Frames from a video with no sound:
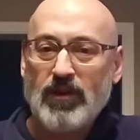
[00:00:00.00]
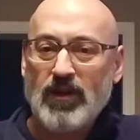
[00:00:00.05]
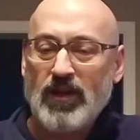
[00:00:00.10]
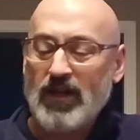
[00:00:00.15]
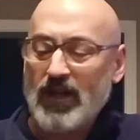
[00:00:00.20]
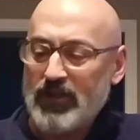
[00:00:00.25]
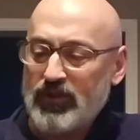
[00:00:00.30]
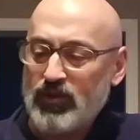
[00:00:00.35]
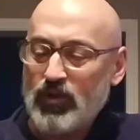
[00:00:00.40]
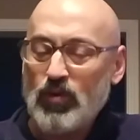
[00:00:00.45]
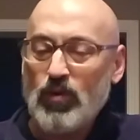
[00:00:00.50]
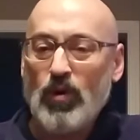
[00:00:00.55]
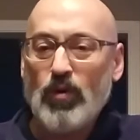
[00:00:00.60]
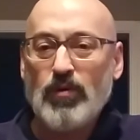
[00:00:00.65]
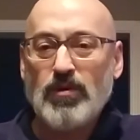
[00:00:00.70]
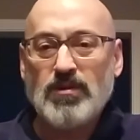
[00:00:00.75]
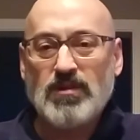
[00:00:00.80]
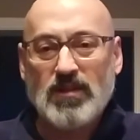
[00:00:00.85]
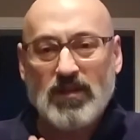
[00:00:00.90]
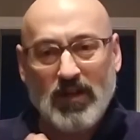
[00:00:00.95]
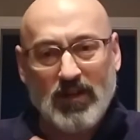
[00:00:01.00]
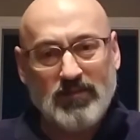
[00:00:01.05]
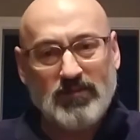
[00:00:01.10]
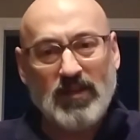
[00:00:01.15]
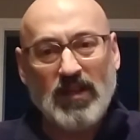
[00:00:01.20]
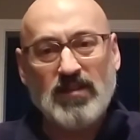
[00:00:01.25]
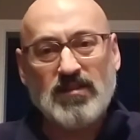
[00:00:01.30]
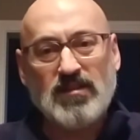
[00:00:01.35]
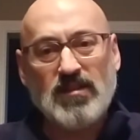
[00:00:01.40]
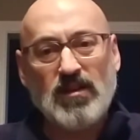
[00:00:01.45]
I do always
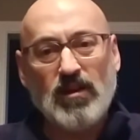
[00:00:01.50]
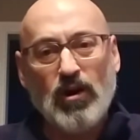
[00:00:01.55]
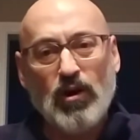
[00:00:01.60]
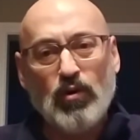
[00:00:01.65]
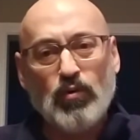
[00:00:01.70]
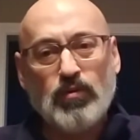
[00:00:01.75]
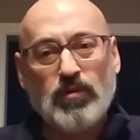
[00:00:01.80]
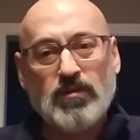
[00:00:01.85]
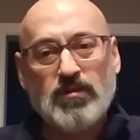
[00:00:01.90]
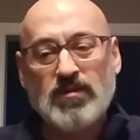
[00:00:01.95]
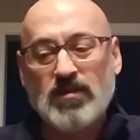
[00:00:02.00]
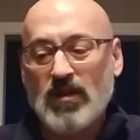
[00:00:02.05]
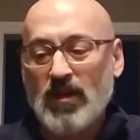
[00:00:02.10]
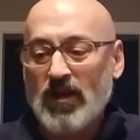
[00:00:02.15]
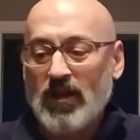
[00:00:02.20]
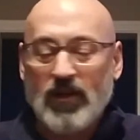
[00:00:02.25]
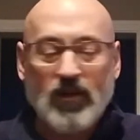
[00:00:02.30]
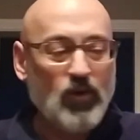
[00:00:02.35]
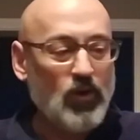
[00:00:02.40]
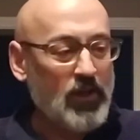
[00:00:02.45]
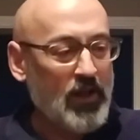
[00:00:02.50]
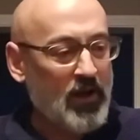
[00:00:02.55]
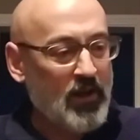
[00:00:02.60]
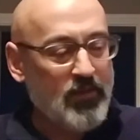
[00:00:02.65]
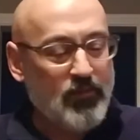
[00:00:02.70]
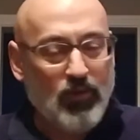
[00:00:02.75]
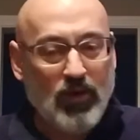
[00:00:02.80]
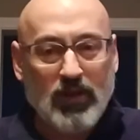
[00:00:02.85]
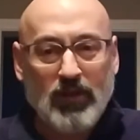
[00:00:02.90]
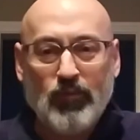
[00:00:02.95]
taste the oaks. With a
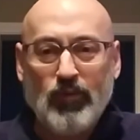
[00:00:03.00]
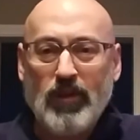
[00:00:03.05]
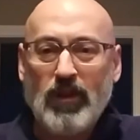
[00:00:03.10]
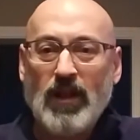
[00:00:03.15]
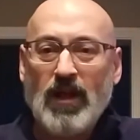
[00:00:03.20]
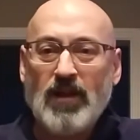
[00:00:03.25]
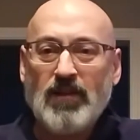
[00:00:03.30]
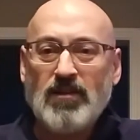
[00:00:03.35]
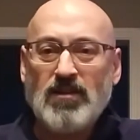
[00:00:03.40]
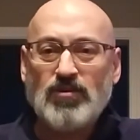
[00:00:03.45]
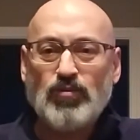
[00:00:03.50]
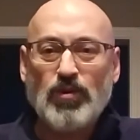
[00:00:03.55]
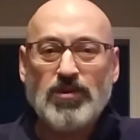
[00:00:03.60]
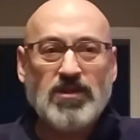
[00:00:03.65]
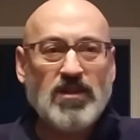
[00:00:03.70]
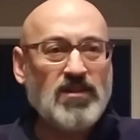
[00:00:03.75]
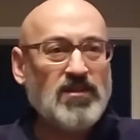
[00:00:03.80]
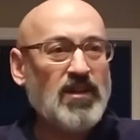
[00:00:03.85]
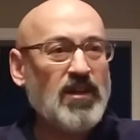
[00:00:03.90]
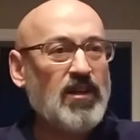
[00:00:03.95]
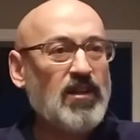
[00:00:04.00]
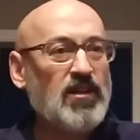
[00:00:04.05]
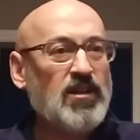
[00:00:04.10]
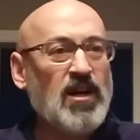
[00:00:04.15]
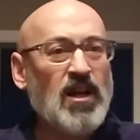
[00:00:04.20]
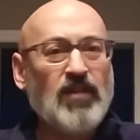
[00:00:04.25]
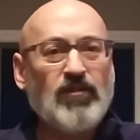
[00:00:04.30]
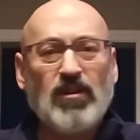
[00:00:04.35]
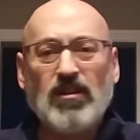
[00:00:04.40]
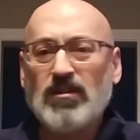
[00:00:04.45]
lot of these whiskeys, I get
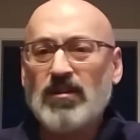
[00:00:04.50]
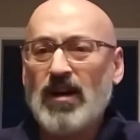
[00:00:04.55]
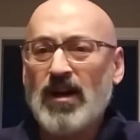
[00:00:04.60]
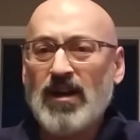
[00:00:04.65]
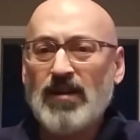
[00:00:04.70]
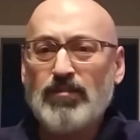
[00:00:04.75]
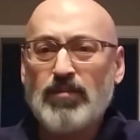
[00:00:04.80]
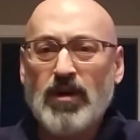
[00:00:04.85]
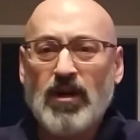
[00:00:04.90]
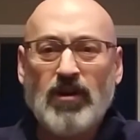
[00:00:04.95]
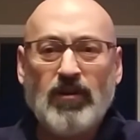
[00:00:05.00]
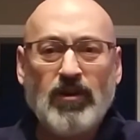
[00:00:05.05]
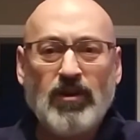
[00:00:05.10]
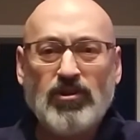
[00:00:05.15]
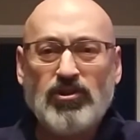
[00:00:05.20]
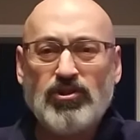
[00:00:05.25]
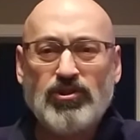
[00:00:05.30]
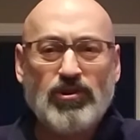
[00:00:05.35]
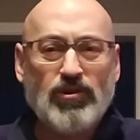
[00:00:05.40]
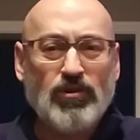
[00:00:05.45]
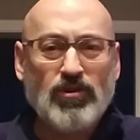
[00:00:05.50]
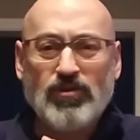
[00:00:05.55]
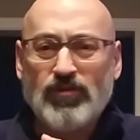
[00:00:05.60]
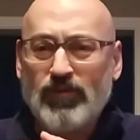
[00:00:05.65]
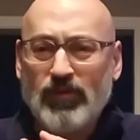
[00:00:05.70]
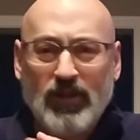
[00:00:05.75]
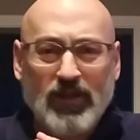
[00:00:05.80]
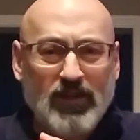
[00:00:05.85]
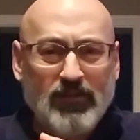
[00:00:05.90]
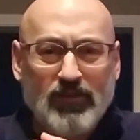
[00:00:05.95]
kind of a library church
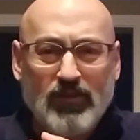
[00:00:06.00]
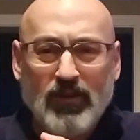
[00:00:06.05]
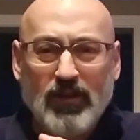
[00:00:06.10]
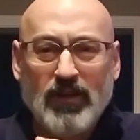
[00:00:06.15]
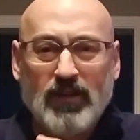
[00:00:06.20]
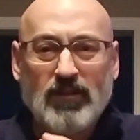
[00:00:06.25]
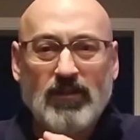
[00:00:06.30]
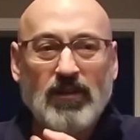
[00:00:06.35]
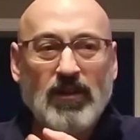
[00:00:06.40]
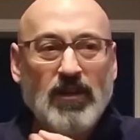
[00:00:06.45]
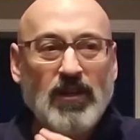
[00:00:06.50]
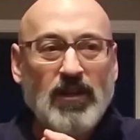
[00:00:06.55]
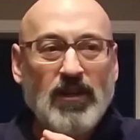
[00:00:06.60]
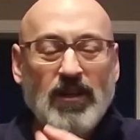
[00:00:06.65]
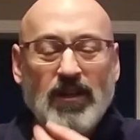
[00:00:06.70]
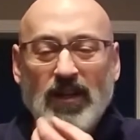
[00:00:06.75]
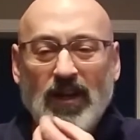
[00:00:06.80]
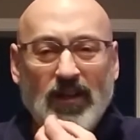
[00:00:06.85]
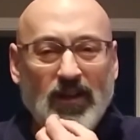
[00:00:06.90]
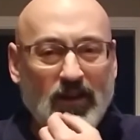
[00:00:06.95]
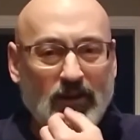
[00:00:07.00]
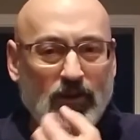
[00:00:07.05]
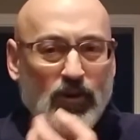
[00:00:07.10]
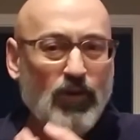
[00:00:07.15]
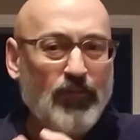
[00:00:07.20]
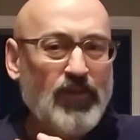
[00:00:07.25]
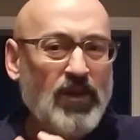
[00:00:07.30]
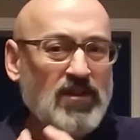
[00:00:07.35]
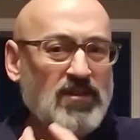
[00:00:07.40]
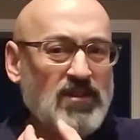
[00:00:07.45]
flavor, like. I don't know
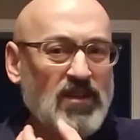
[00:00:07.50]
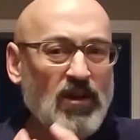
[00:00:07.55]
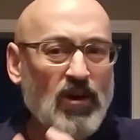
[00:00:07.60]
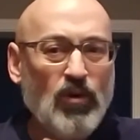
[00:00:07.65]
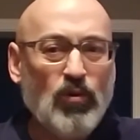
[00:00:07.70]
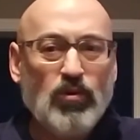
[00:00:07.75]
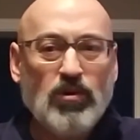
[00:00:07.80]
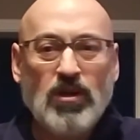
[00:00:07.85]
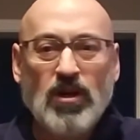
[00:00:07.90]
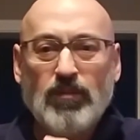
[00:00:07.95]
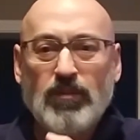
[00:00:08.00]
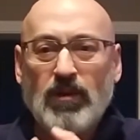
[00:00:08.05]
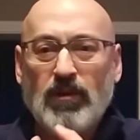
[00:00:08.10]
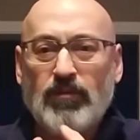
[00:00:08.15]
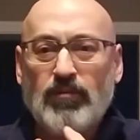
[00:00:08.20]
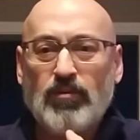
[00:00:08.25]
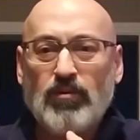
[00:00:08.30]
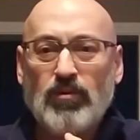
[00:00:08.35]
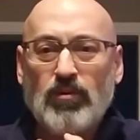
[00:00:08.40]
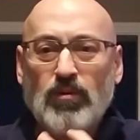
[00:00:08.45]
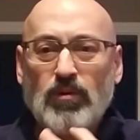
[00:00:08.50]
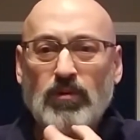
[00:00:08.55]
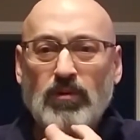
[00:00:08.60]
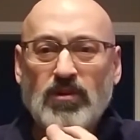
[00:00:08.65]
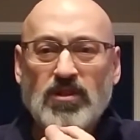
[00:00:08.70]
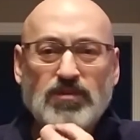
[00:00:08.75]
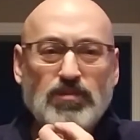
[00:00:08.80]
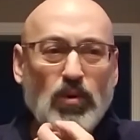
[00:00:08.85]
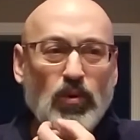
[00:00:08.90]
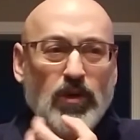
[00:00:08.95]
if that's the oak coming through or the
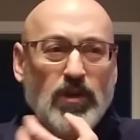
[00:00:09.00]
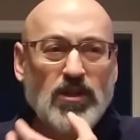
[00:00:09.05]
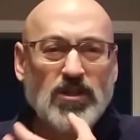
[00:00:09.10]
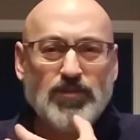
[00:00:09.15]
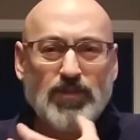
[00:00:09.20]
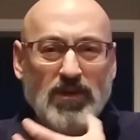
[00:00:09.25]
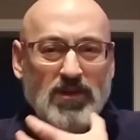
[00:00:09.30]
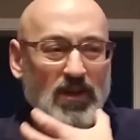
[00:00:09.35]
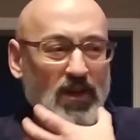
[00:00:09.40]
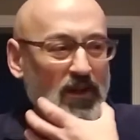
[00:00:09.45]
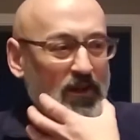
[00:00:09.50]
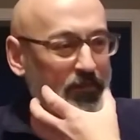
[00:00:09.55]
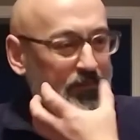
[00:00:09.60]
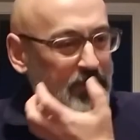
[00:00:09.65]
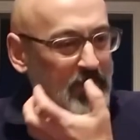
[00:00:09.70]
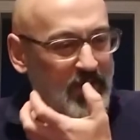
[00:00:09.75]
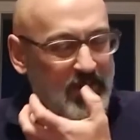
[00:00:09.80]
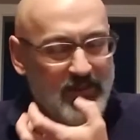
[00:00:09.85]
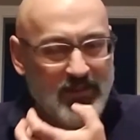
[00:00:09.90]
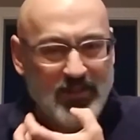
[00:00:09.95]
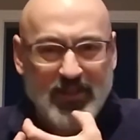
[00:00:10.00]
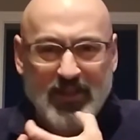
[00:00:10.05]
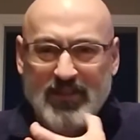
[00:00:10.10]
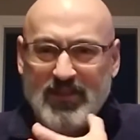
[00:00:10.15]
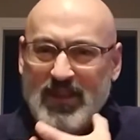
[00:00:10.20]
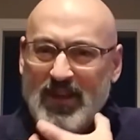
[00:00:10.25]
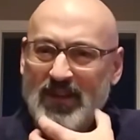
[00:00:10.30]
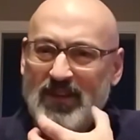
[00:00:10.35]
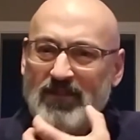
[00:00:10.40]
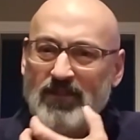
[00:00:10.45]
smokiness, but you get
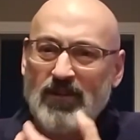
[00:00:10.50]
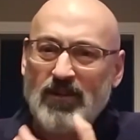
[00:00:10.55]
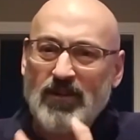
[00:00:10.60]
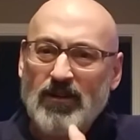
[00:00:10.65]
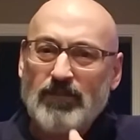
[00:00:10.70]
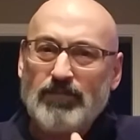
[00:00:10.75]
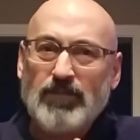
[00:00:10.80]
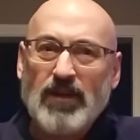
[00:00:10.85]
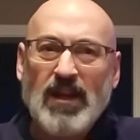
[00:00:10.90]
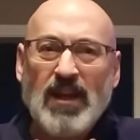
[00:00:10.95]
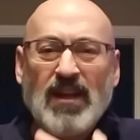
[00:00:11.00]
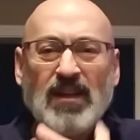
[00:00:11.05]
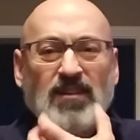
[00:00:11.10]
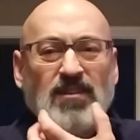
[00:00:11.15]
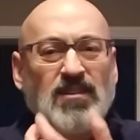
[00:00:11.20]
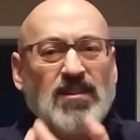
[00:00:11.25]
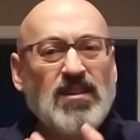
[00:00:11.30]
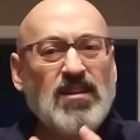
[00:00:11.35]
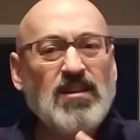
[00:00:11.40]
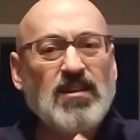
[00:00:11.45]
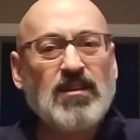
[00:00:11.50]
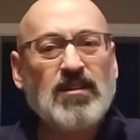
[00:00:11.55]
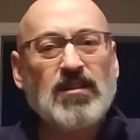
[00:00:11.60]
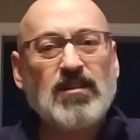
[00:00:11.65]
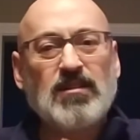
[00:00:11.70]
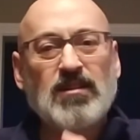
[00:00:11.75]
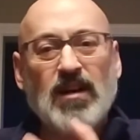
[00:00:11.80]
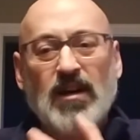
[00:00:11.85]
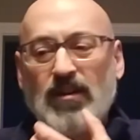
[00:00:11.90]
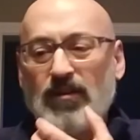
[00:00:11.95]
that antique
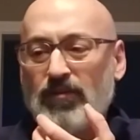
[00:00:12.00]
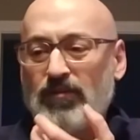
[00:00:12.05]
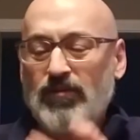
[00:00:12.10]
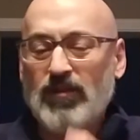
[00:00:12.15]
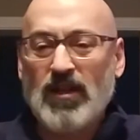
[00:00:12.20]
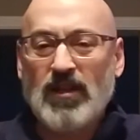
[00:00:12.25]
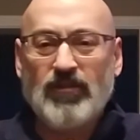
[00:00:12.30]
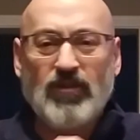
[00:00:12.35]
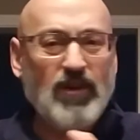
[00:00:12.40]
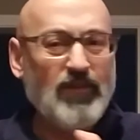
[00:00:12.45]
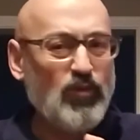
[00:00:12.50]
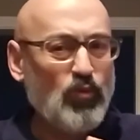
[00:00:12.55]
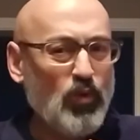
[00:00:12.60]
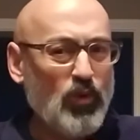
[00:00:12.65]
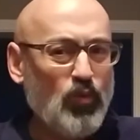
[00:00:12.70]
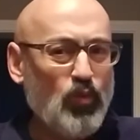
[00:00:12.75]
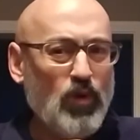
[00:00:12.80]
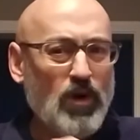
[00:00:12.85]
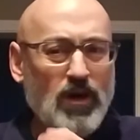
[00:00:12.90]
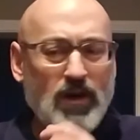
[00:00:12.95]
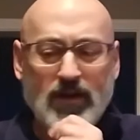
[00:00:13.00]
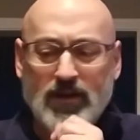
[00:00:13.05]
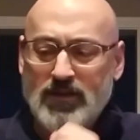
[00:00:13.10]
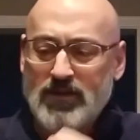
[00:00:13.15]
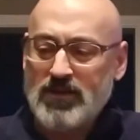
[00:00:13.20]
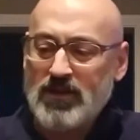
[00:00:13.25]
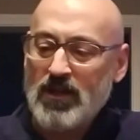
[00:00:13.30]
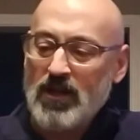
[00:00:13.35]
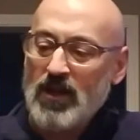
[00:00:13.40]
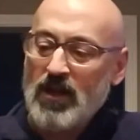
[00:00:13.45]
kind of flavor, even with
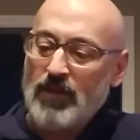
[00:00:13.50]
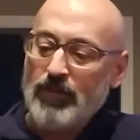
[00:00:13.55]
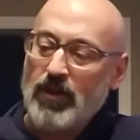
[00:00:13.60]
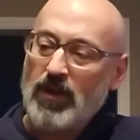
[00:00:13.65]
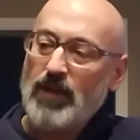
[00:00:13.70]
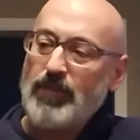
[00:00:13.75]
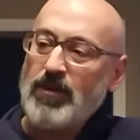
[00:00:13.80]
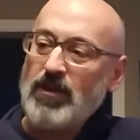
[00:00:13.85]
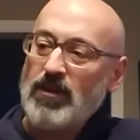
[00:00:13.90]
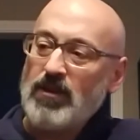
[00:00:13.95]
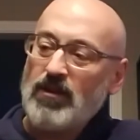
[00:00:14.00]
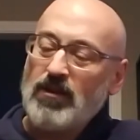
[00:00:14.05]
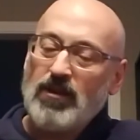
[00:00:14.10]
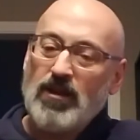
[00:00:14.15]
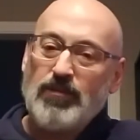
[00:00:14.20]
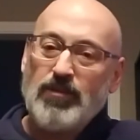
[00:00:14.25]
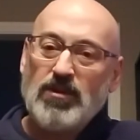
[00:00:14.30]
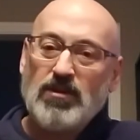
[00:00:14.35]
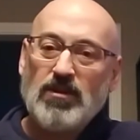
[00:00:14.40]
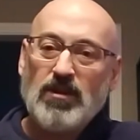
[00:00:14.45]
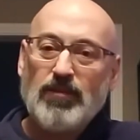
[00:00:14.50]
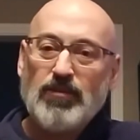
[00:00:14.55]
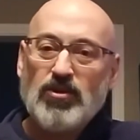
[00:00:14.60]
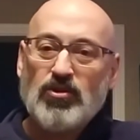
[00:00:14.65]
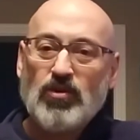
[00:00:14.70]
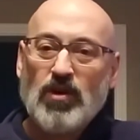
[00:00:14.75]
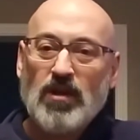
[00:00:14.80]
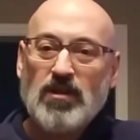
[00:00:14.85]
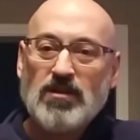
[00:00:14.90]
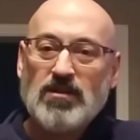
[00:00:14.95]
wines. But let me
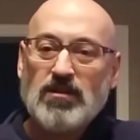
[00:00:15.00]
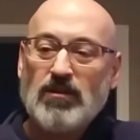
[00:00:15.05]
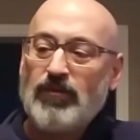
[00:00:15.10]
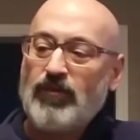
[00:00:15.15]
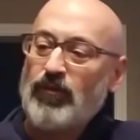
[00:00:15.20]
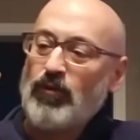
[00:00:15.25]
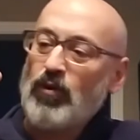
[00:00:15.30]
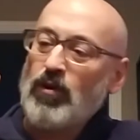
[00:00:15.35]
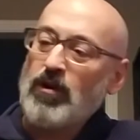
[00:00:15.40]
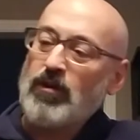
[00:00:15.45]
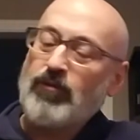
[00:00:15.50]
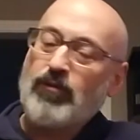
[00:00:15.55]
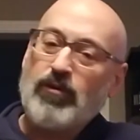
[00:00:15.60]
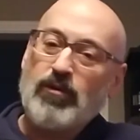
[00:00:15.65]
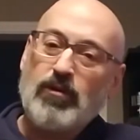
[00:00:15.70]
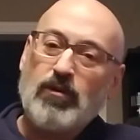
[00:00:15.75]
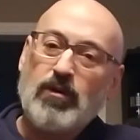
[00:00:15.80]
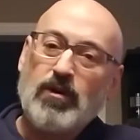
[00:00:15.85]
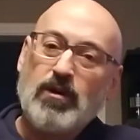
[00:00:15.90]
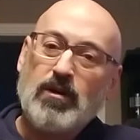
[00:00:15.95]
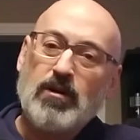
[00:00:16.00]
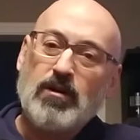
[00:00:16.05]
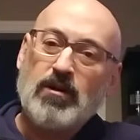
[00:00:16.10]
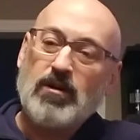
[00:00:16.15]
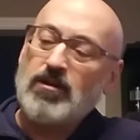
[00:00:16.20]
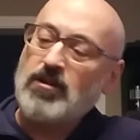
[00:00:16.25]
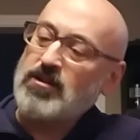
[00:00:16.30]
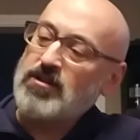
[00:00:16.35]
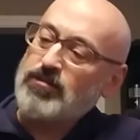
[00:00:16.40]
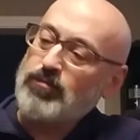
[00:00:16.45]
try this Laphroaig for you.
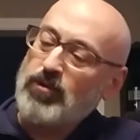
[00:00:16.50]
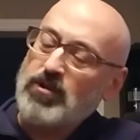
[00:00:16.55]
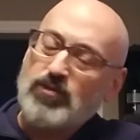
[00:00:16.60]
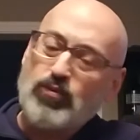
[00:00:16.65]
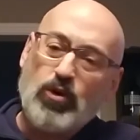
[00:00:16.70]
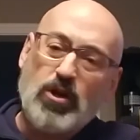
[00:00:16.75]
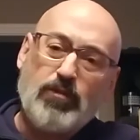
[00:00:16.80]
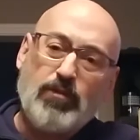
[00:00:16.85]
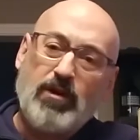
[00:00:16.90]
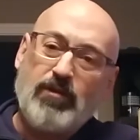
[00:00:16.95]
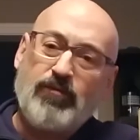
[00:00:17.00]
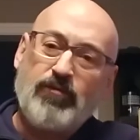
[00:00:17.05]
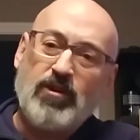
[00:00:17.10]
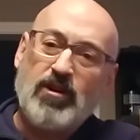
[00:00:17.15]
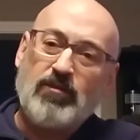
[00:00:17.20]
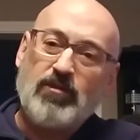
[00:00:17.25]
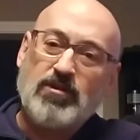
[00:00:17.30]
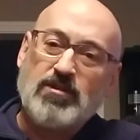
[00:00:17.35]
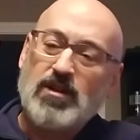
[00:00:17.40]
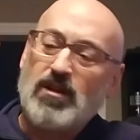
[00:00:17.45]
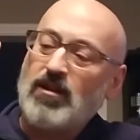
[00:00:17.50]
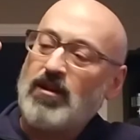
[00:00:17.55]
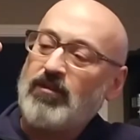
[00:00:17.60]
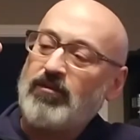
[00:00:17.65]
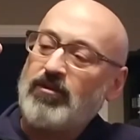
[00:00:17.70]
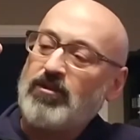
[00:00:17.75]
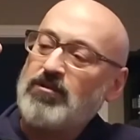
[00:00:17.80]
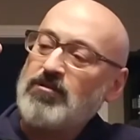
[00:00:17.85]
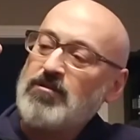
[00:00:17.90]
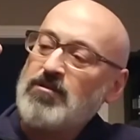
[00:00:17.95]
It's one of my favorites. I love
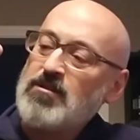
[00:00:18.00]
it.